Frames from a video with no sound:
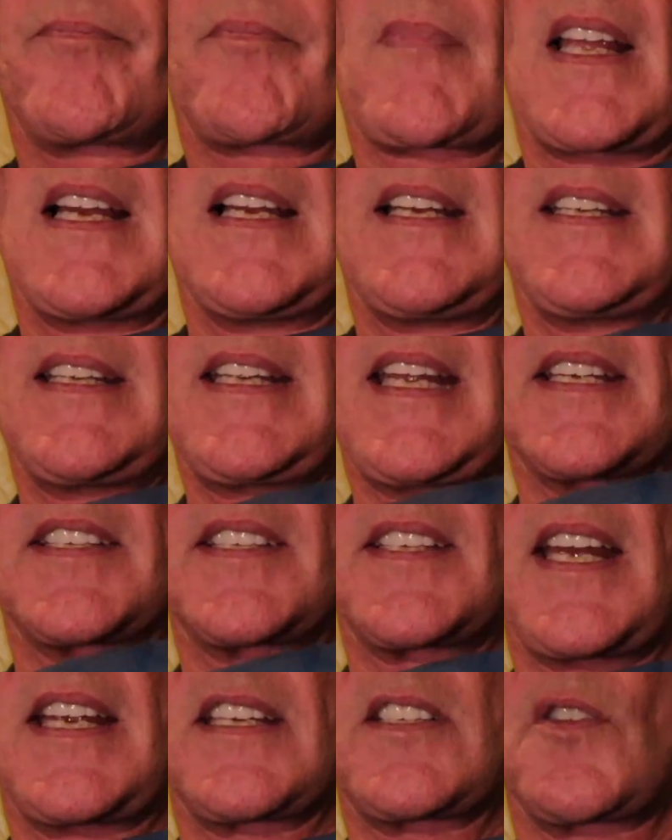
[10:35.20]

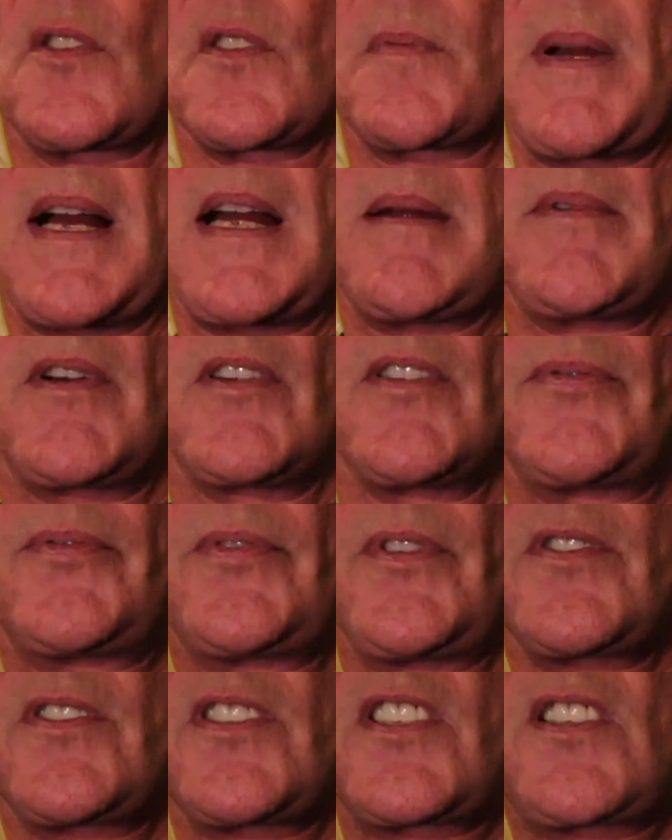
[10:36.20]
Yes, exhaust pipe on
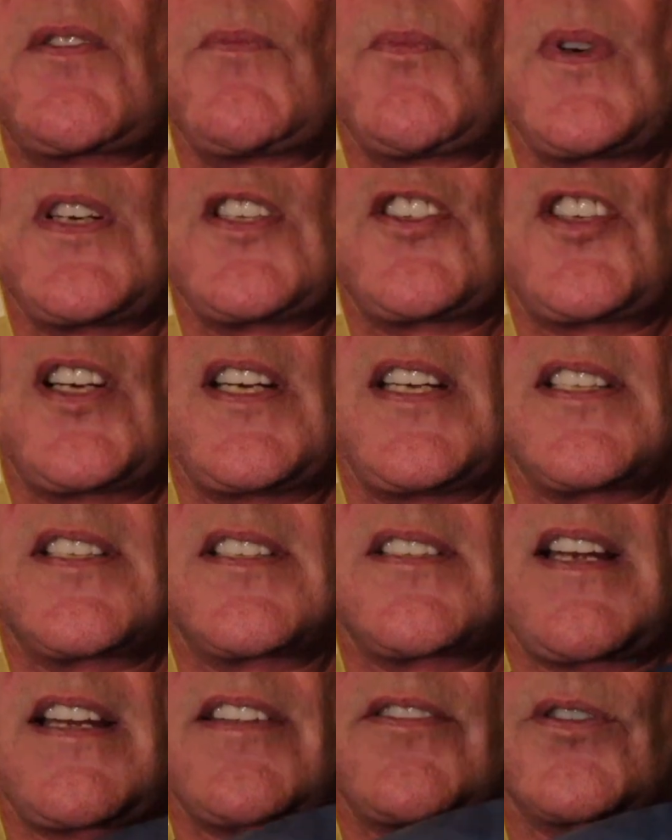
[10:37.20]
front, which
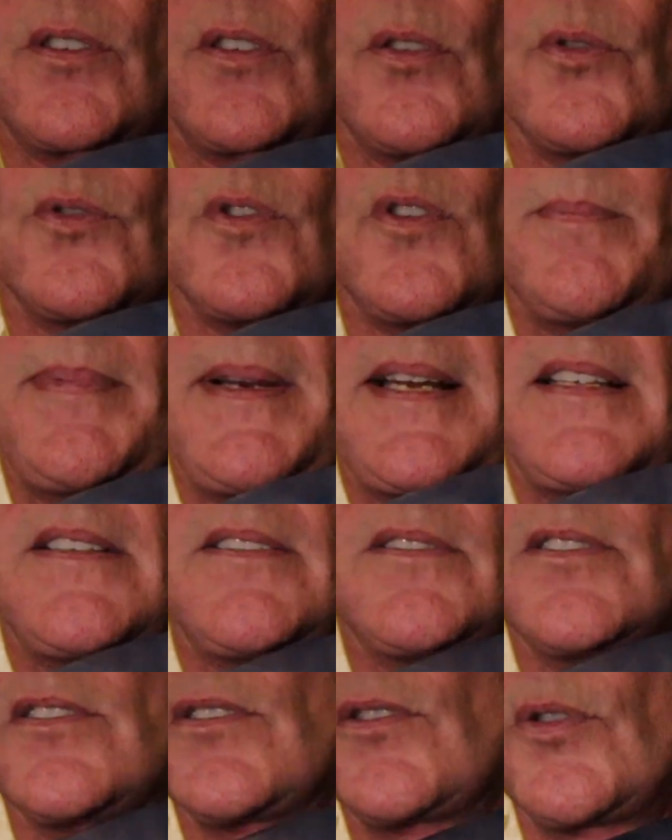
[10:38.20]
is neither a good or
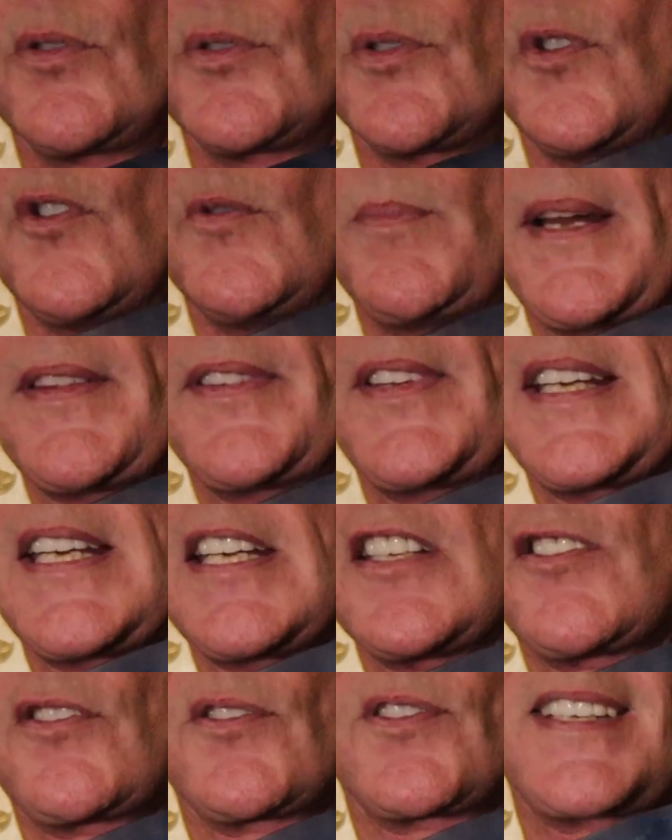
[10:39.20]
bad thing.
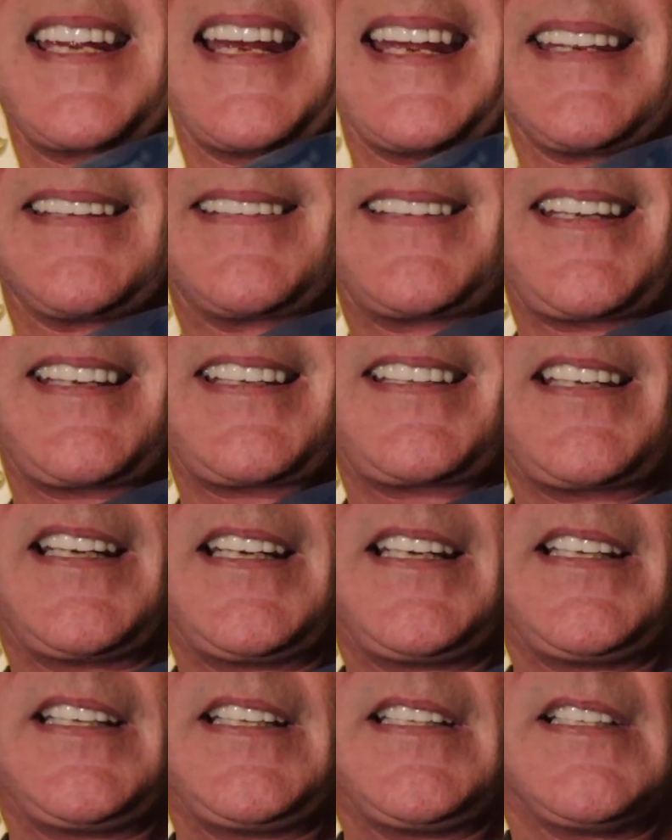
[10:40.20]
It's just a thing.
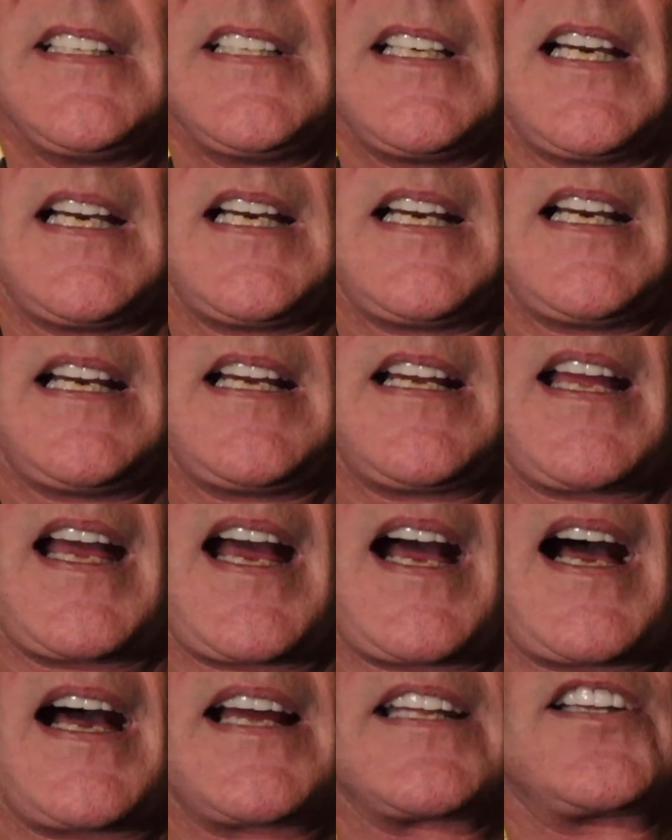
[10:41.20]
I
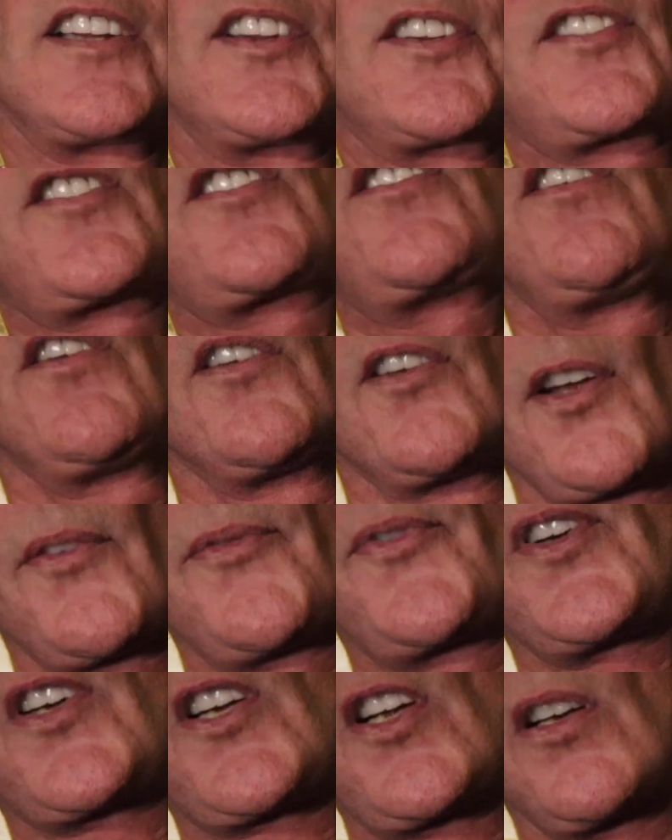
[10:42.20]

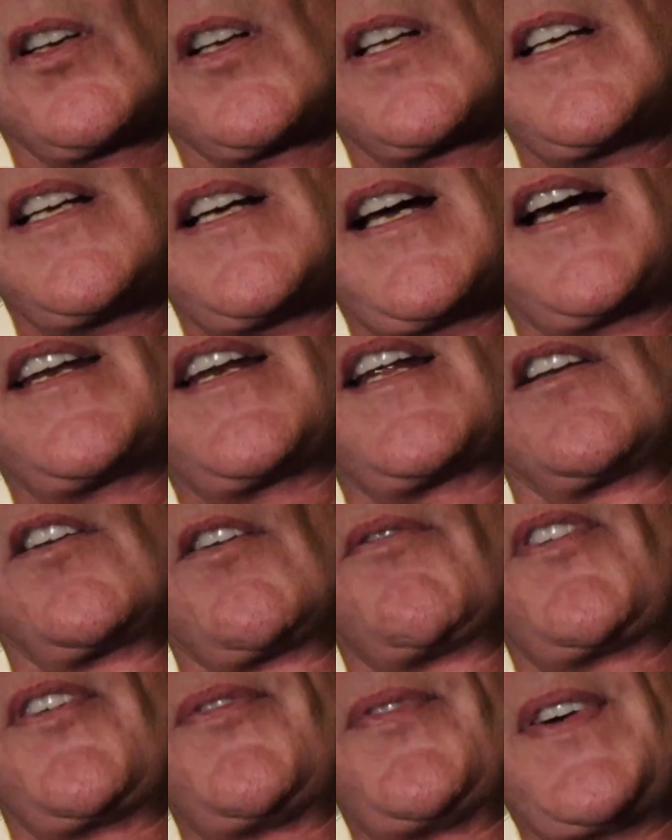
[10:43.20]
love the colour, and I
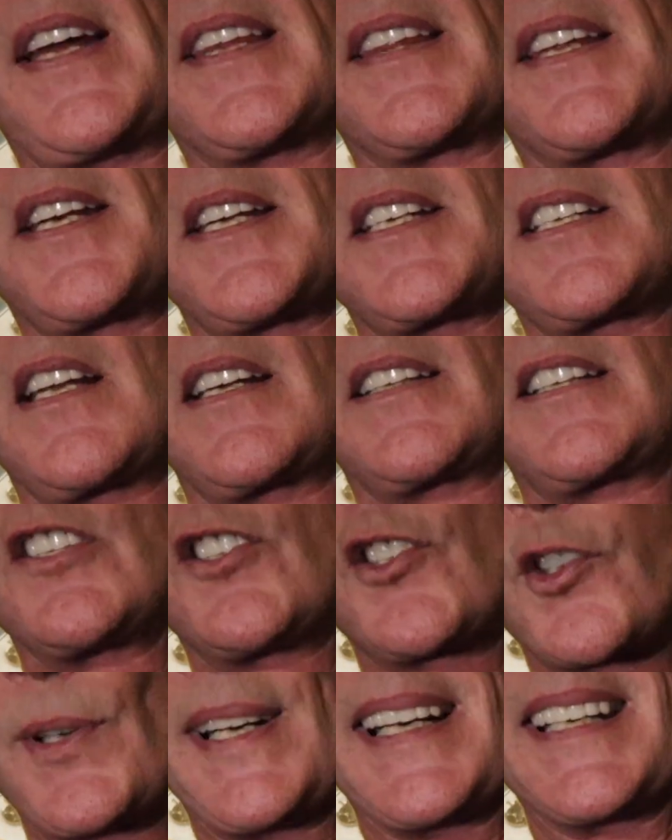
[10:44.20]
love the fact that it's like a
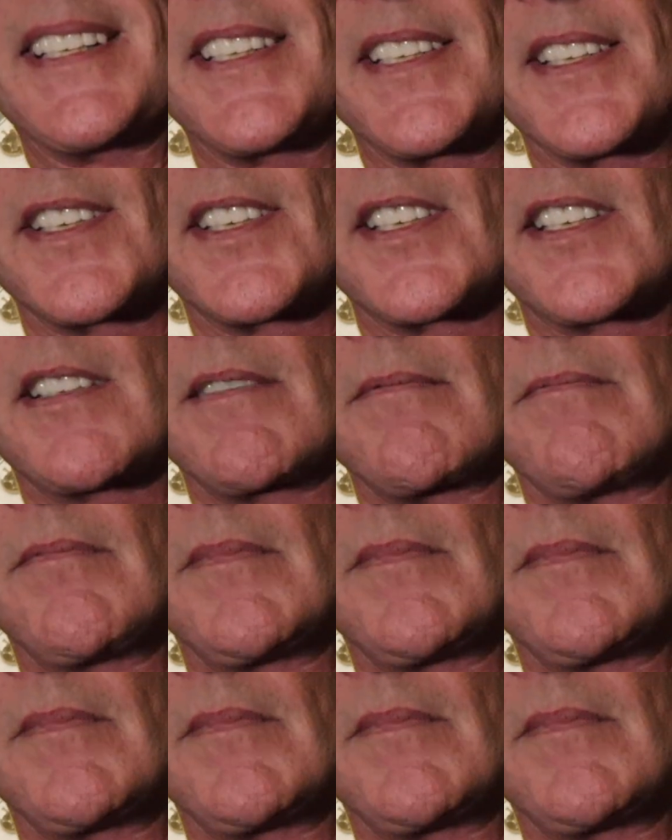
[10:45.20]
trans